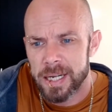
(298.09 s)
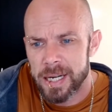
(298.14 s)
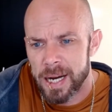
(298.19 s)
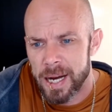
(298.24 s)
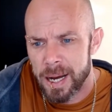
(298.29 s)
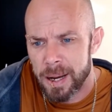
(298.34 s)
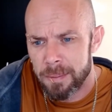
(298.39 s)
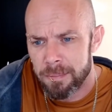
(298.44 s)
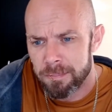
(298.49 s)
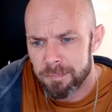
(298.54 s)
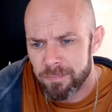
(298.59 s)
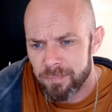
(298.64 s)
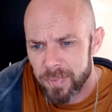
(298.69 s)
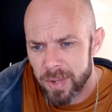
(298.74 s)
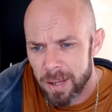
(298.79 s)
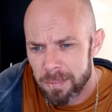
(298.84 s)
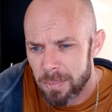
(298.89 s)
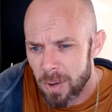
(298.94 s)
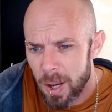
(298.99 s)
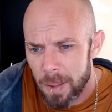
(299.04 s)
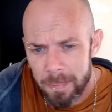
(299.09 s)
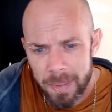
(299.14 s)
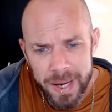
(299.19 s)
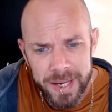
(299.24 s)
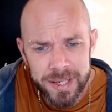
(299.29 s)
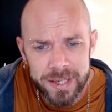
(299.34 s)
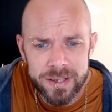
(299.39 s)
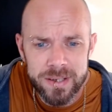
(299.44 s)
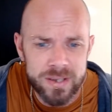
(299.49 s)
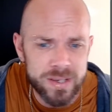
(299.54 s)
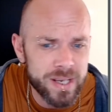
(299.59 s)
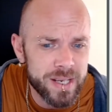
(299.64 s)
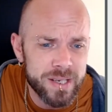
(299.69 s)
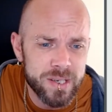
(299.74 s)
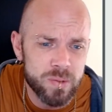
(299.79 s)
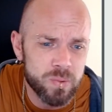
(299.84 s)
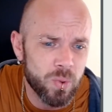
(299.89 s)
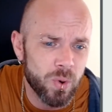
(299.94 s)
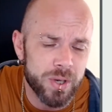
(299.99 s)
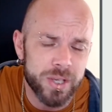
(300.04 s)
My opinion
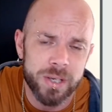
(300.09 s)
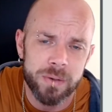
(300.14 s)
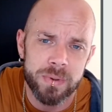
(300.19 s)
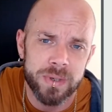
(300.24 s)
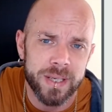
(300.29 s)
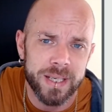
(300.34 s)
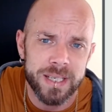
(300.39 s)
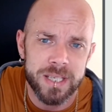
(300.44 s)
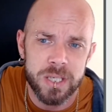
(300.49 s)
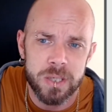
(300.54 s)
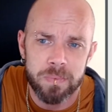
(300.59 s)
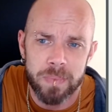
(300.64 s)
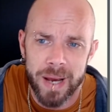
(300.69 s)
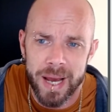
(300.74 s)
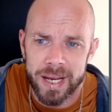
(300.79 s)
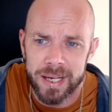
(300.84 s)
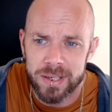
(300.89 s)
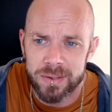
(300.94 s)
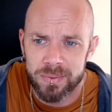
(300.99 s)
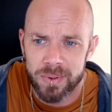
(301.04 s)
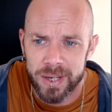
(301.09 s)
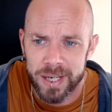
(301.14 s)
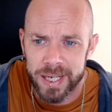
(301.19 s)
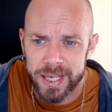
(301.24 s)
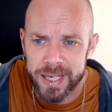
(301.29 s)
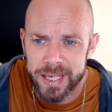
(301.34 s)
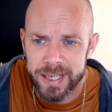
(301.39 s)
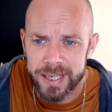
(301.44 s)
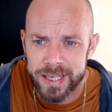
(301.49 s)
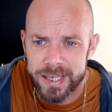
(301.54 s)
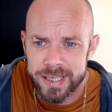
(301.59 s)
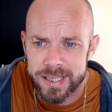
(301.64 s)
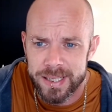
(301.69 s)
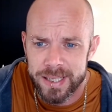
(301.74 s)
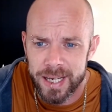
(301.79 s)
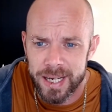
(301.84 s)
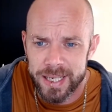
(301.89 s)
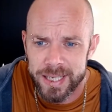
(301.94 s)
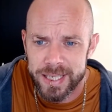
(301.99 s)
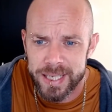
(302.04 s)
is what you would expect, really, is
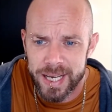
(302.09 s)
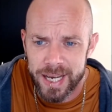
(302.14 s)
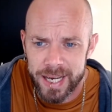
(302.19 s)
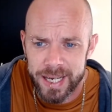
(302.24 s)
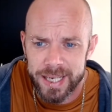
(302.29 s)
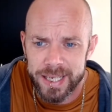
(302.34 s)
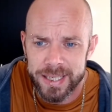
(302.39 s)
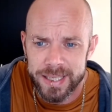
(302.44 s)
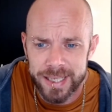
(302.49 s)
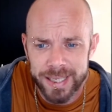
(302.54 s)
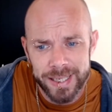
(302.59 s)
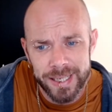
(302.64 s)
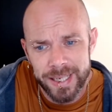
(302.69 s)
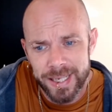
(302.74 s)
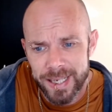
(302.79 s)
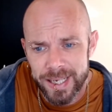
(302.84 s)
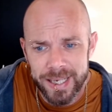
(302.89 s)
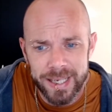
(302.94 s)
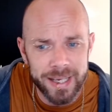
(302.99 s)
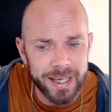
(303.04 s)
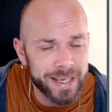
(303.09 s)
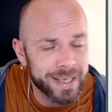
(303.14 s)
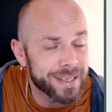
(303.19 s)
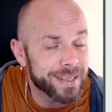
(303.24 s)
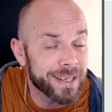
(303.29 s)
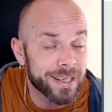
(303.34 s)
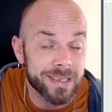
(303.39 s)
that, yeah, it does